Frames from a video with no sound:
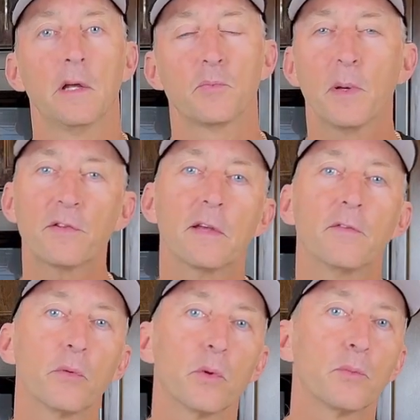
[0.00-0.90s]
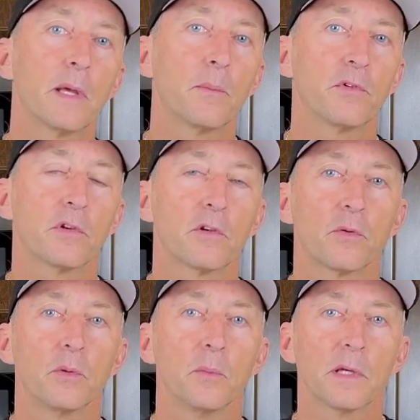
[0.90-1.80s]
It's best to have it at room temperature because
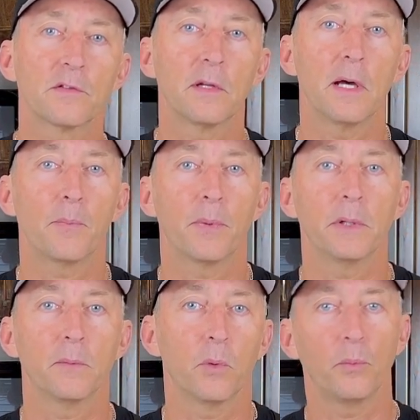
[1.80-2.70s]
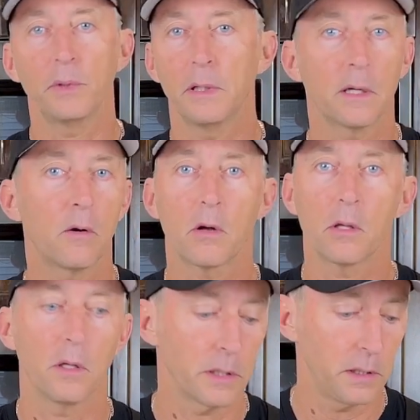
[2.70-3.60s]
when you mix it up, it won't be like all
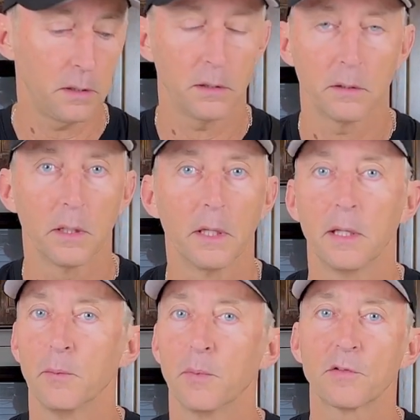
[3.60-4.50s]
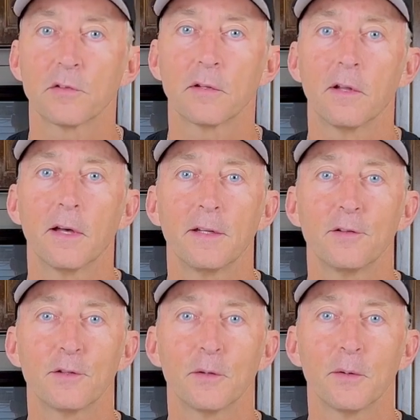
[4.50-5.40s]
clunky and it mixes a lot
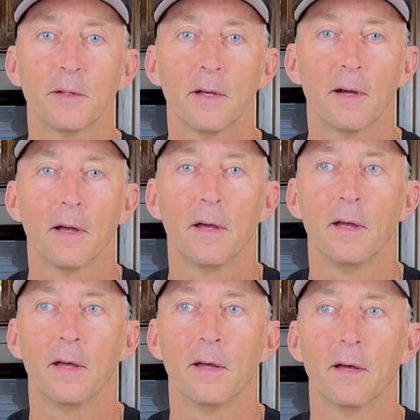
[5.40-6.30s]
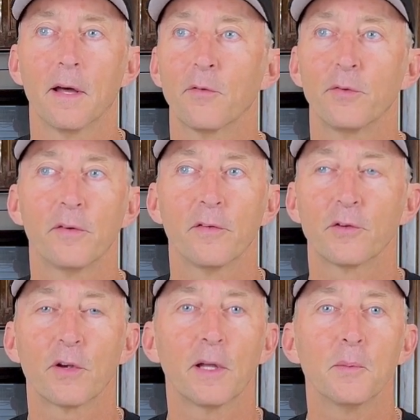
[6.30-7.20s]
easier in there. I don't know if you've ever
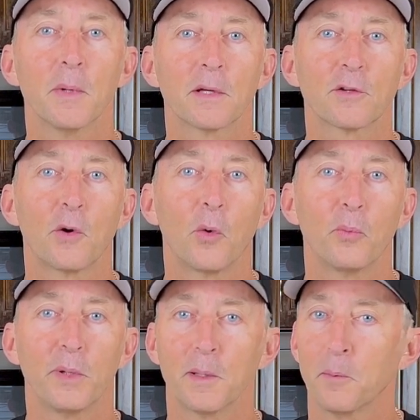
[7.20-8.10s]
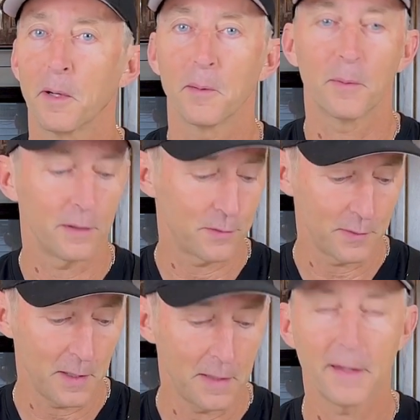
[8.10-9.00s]
tried to mix cold peanut butter, but it's
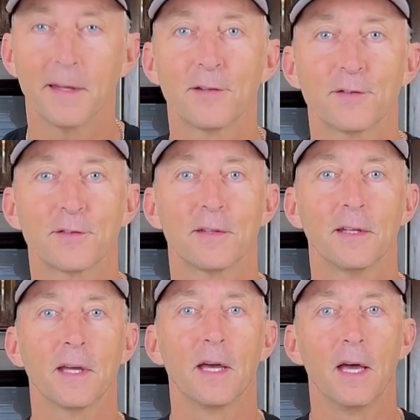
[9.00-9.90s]
not the nicest thing.